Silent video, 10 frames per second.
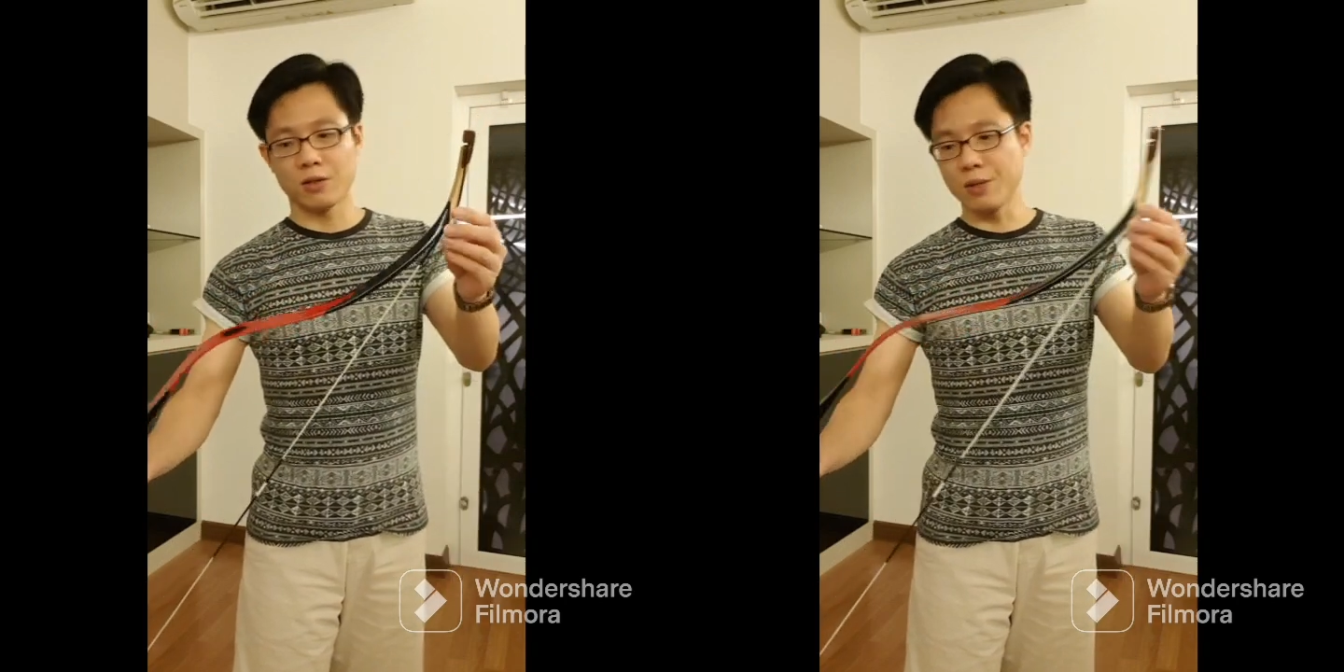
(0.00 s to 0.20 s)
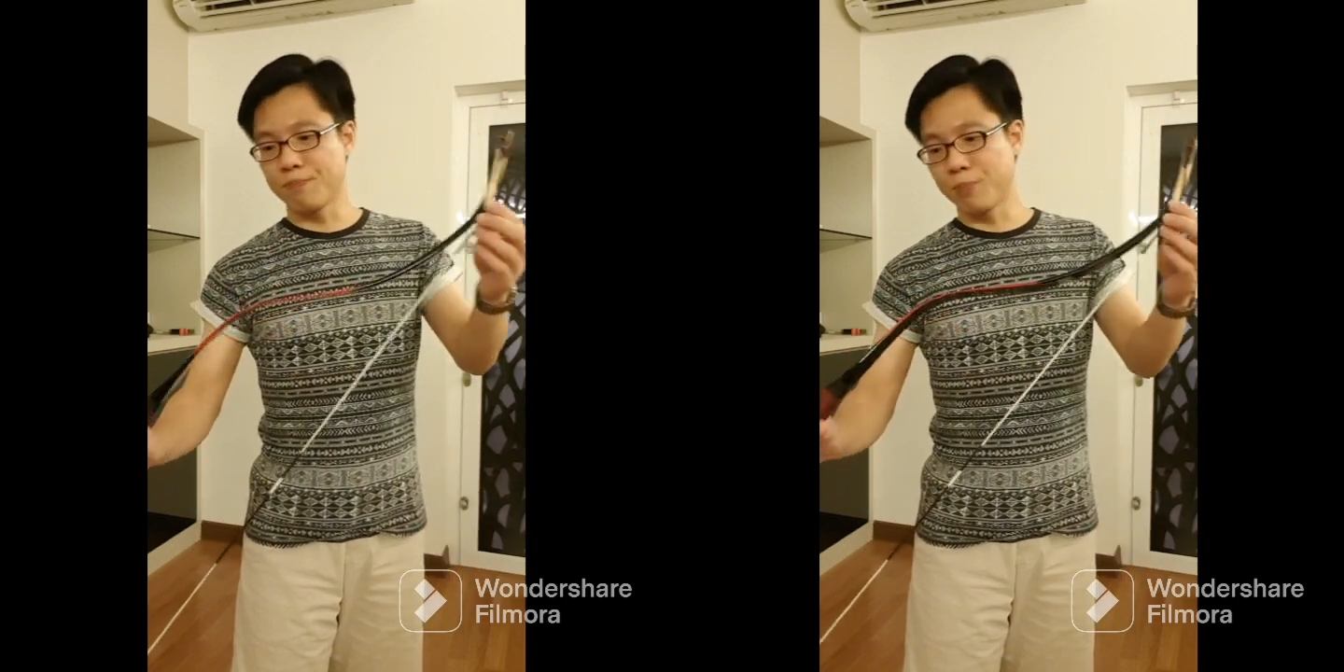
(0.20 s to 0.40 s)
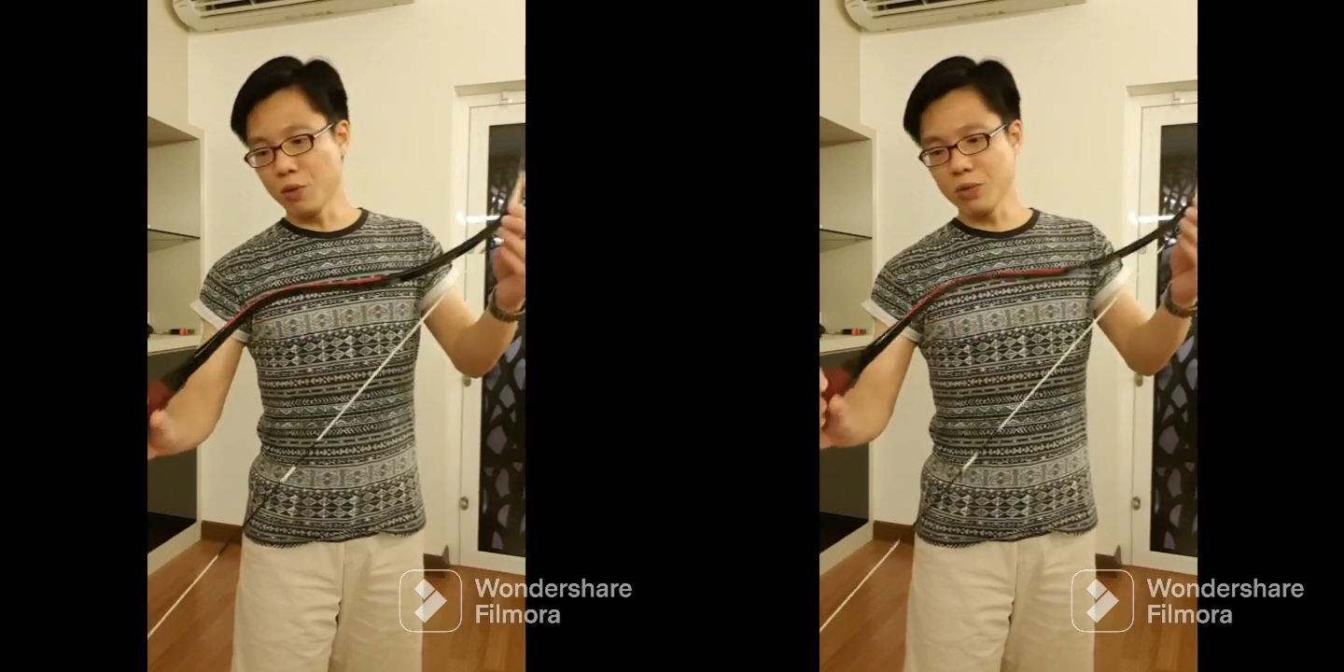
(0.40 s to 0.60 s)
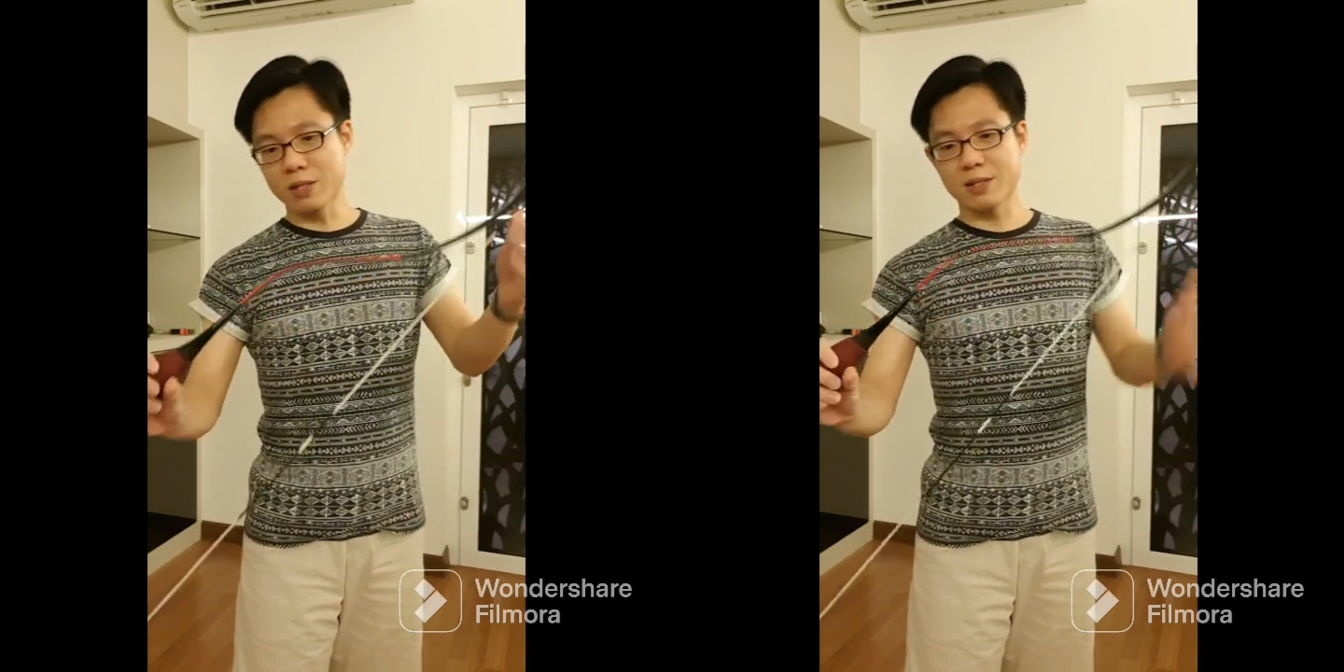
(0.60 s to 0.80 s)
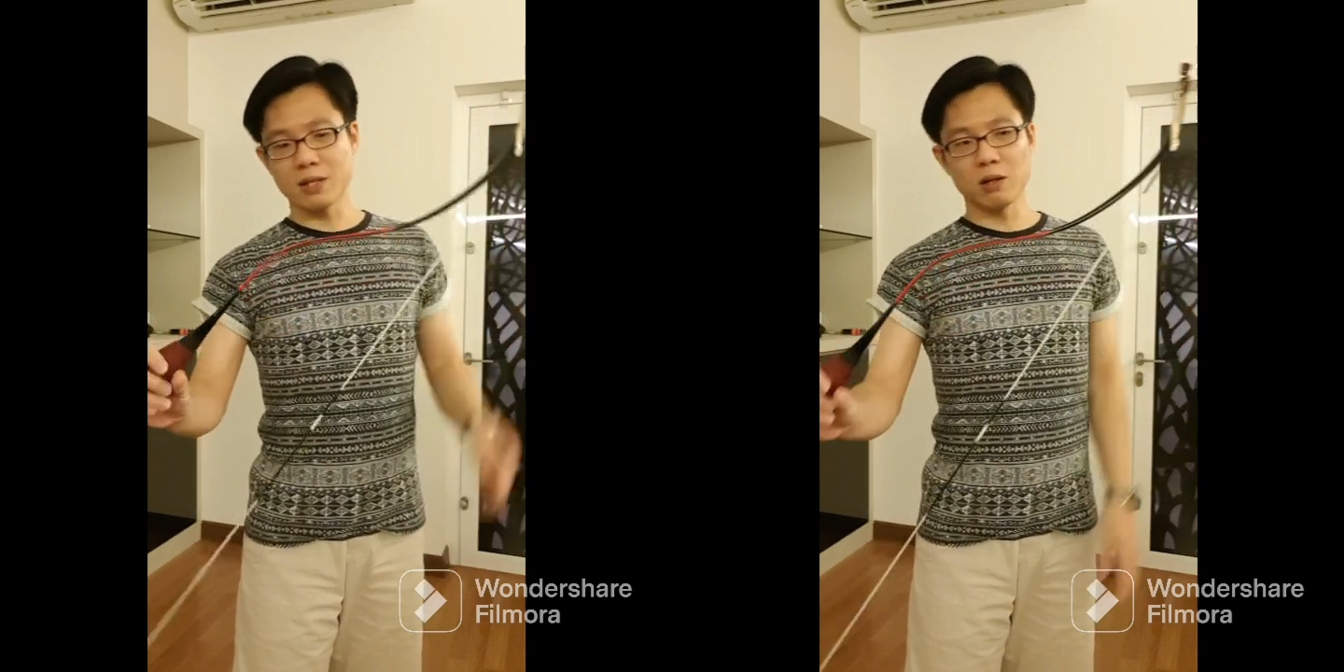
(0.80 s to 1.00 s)
The bow
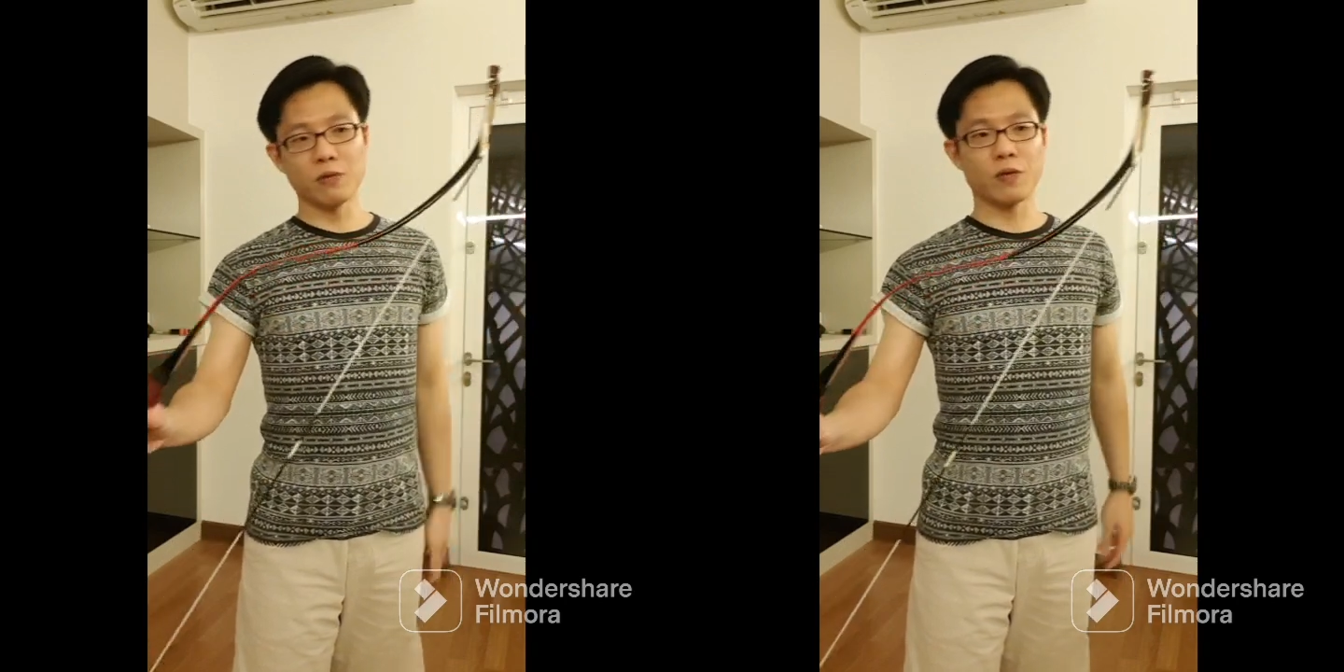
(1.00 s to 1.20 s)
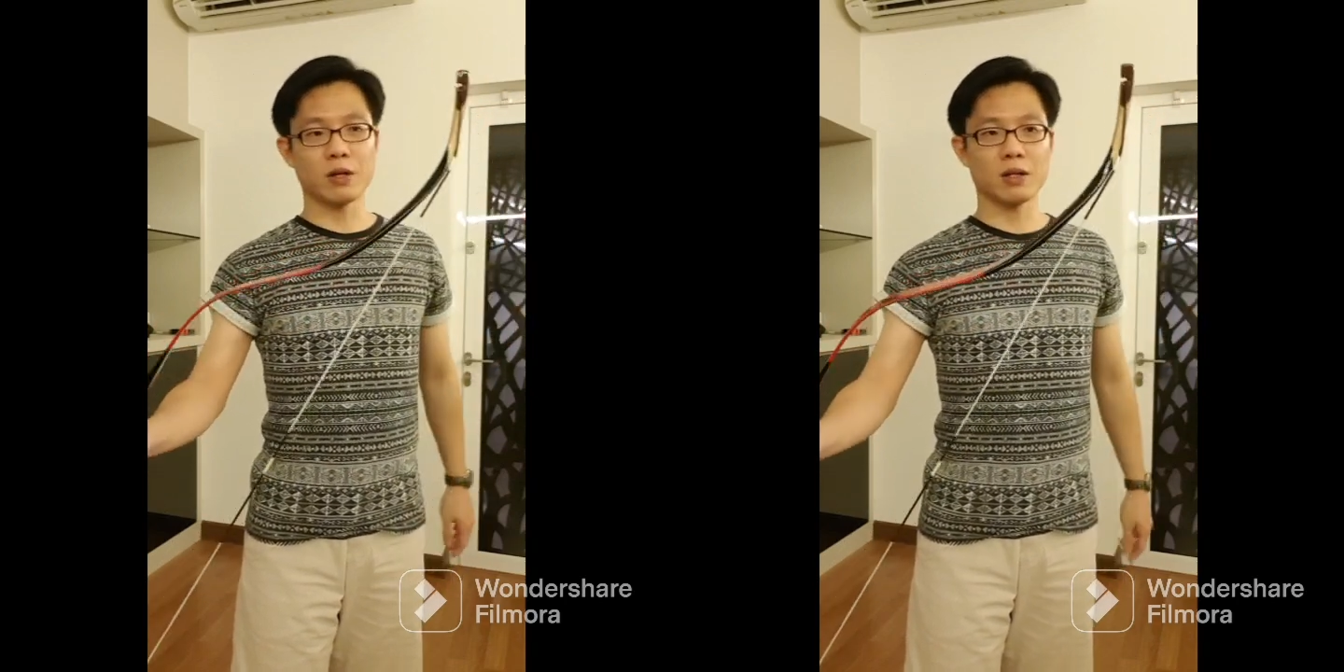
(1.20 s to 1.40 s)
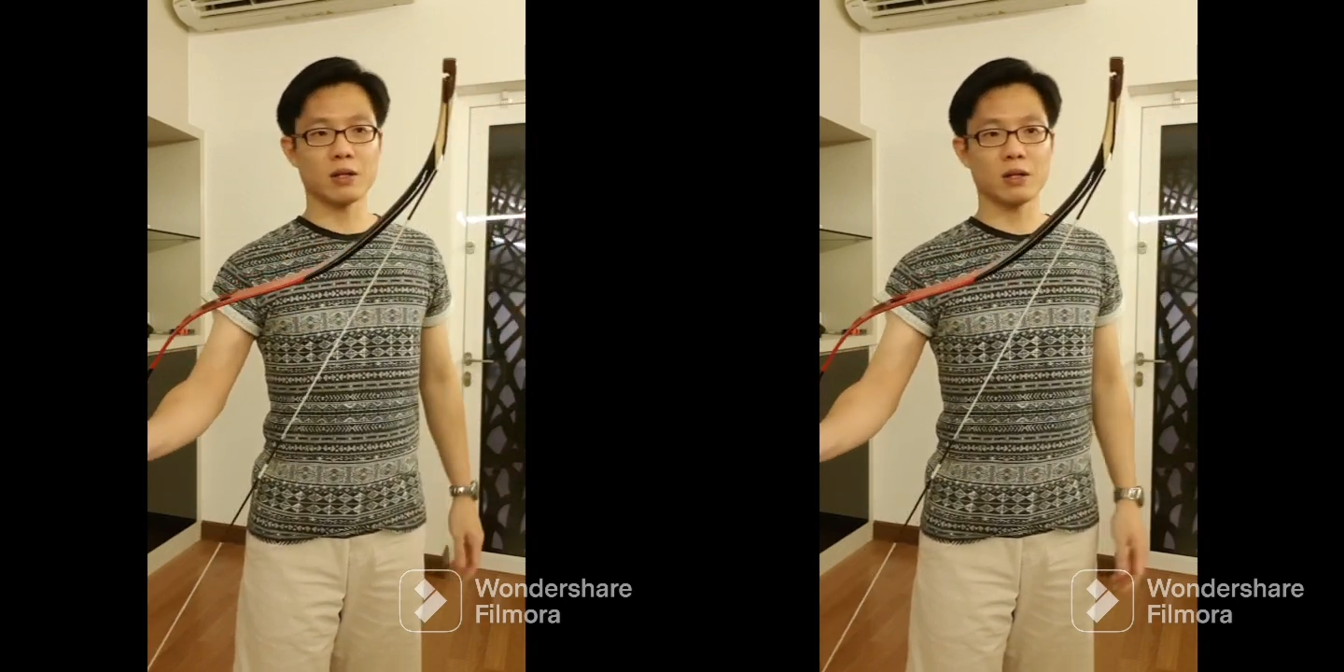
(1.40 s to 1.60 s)
itself